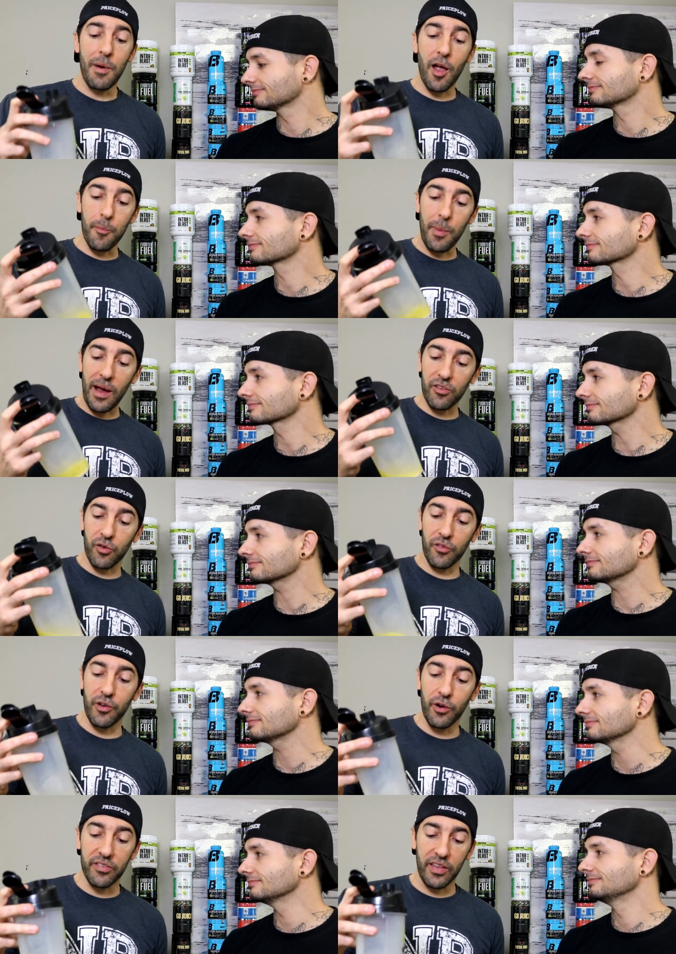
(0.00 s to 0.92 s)
Speaker 1: My unbiased
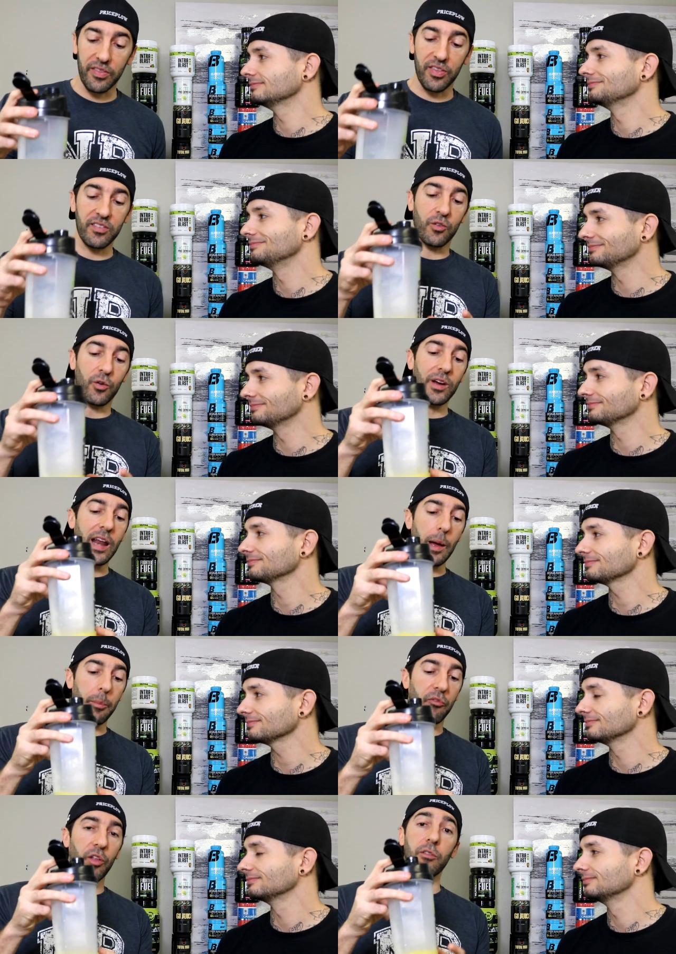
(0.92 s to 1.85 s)
review is that this green
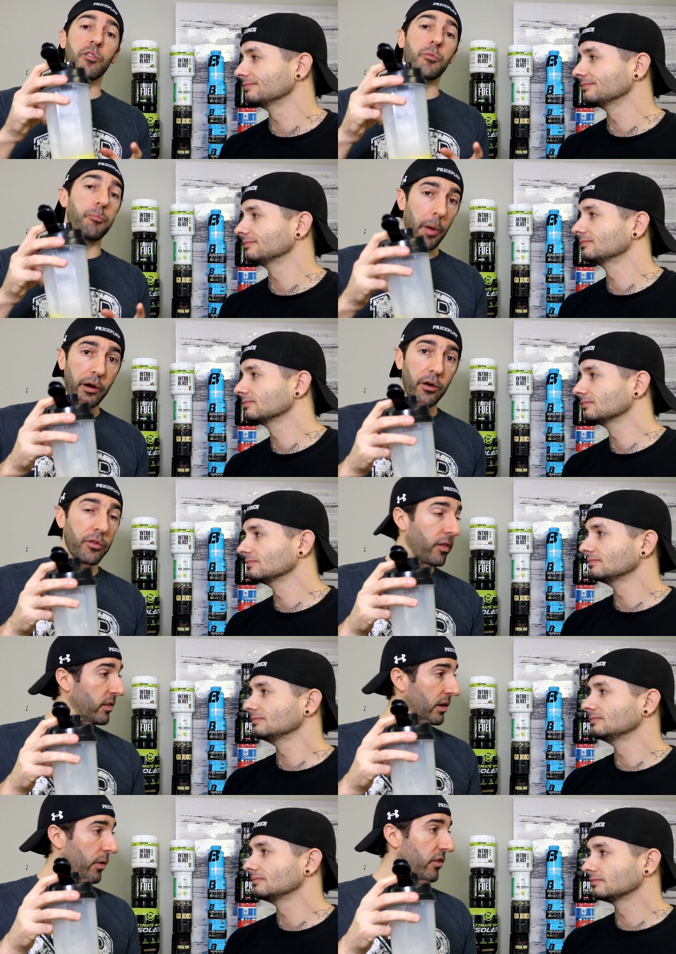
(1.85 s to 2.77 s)
apple flavor is better than
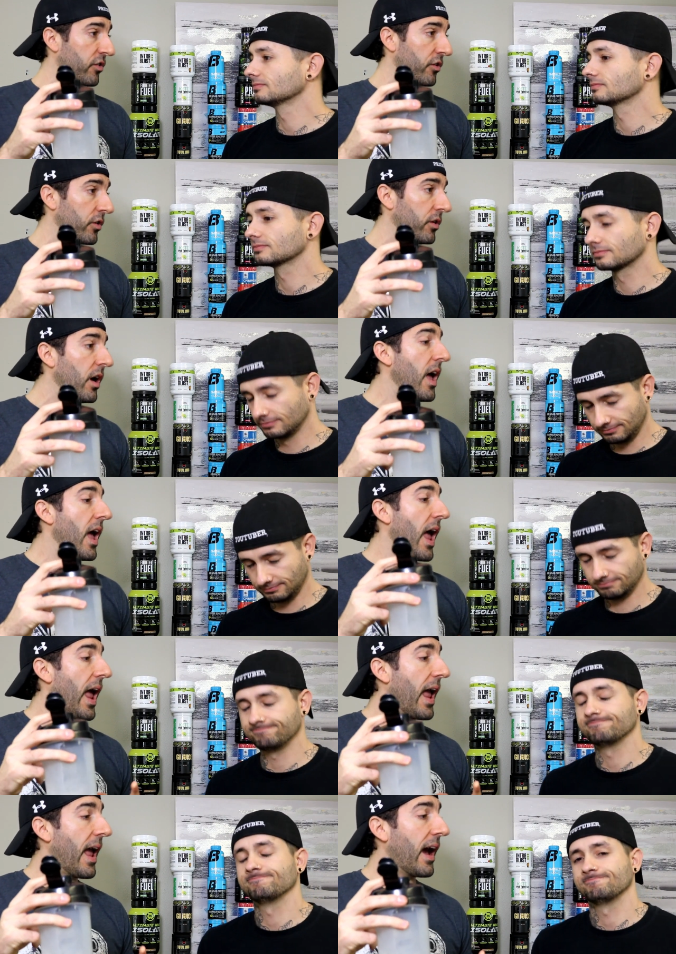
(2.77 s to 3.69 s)
the original,
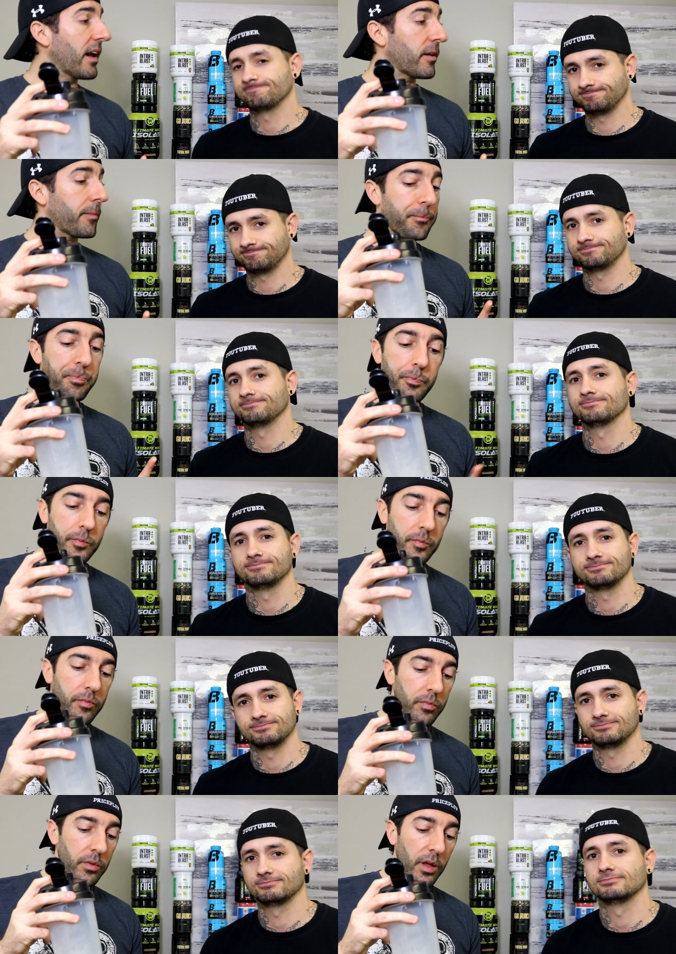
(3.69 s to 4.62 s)
and
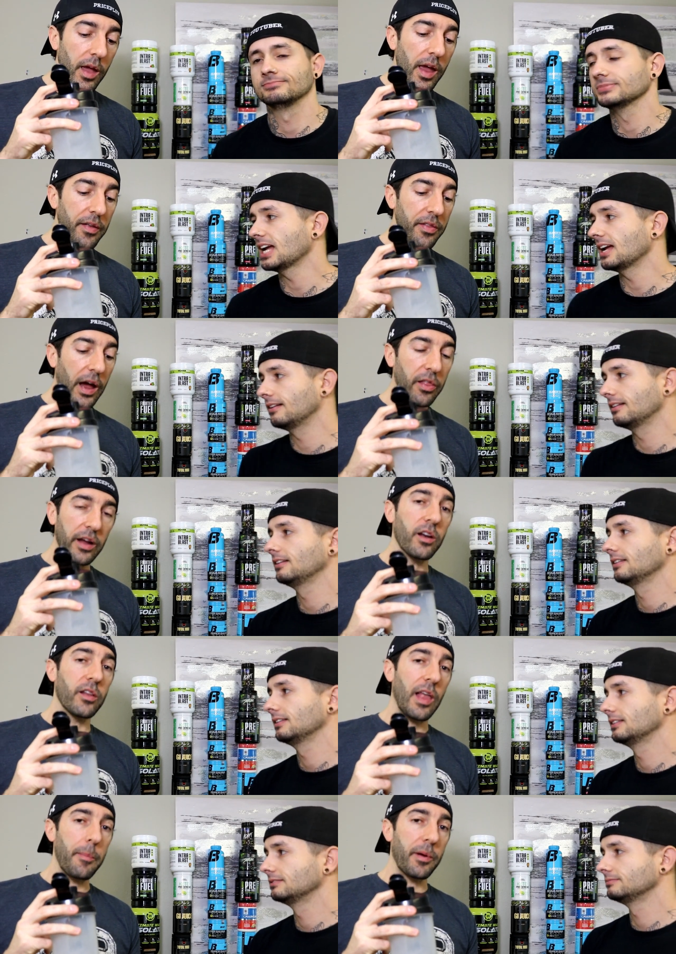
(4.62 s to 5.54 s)
and I like it a
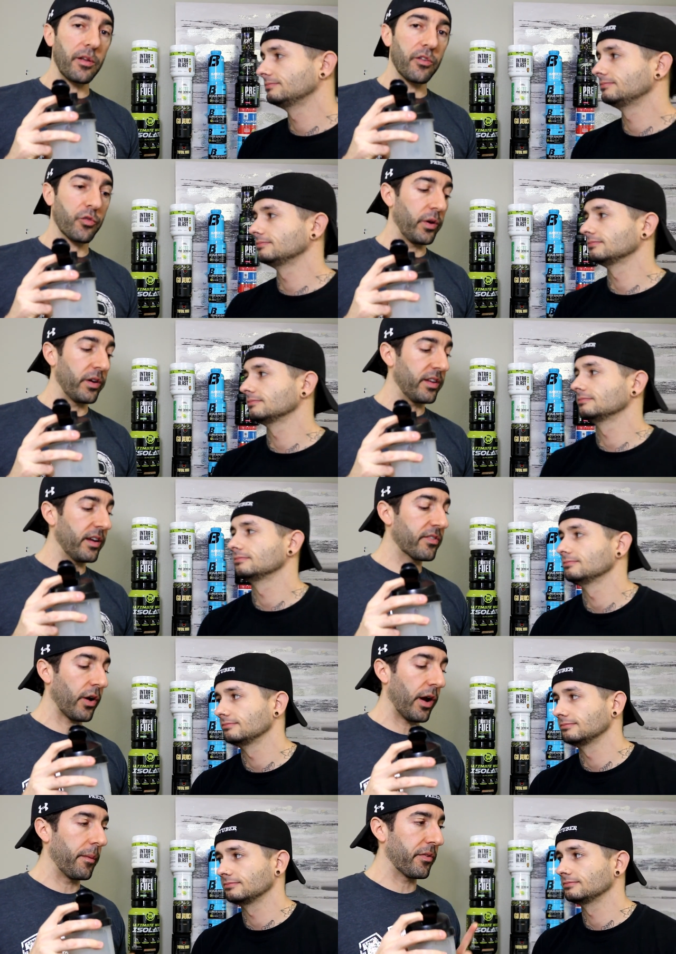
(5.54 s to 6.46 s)
lot better than sweet tea,
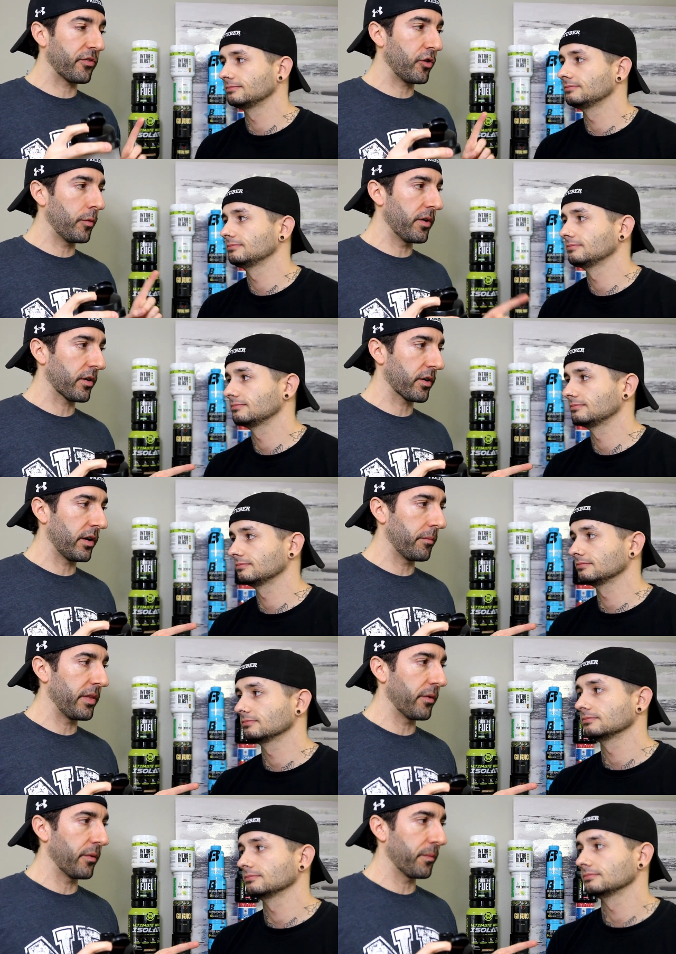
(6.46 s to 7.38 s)
so I'm assuming you're going to be
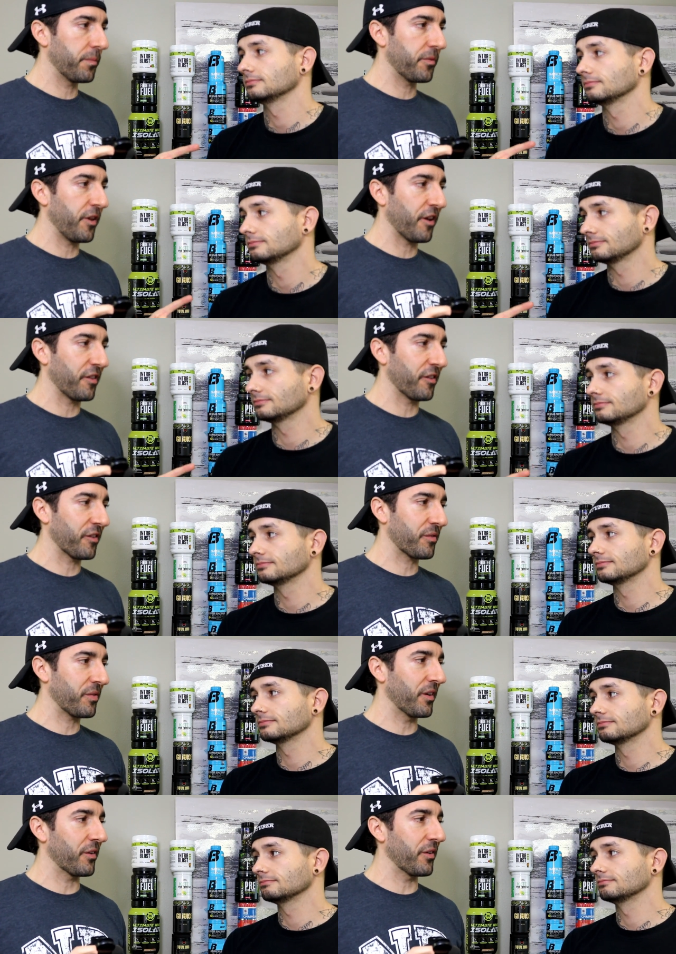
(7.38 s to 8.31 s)
the, taking this,
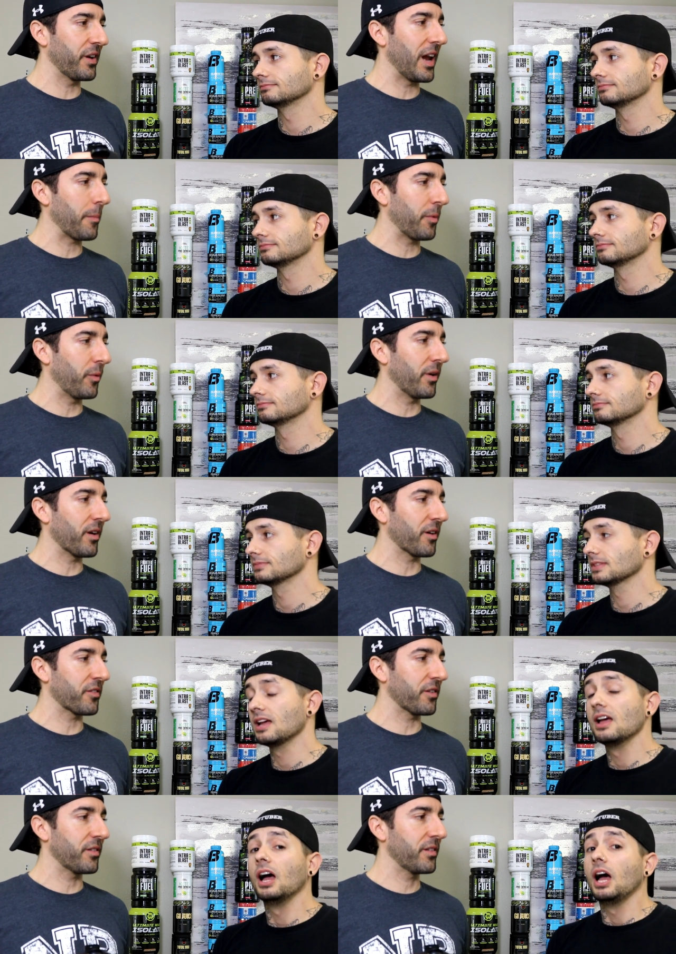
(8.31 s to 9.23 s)
the green apple one,
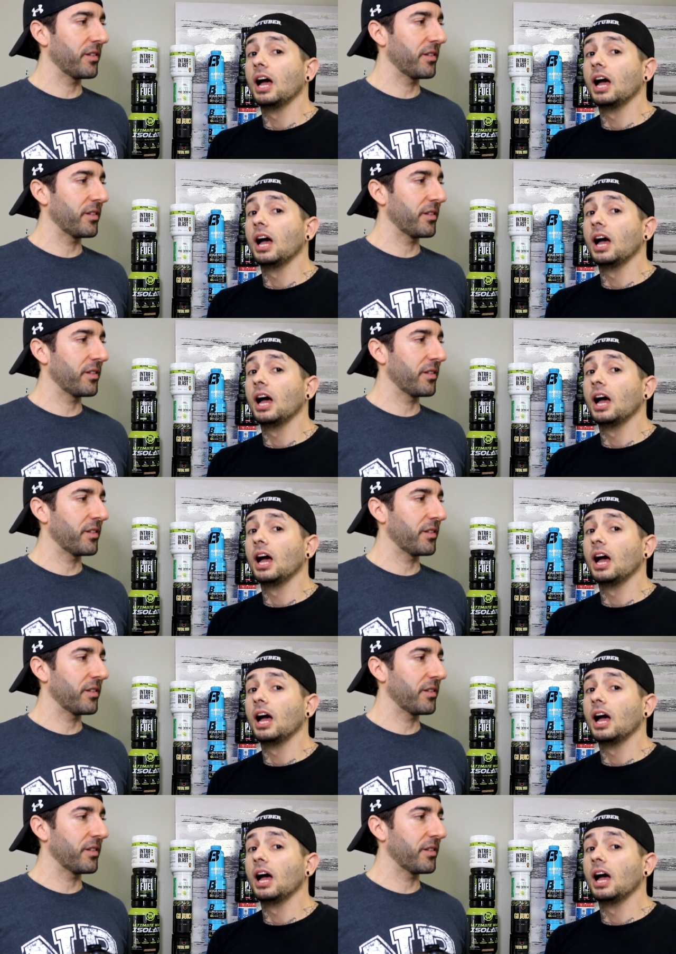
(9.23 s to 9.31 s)
aren't you?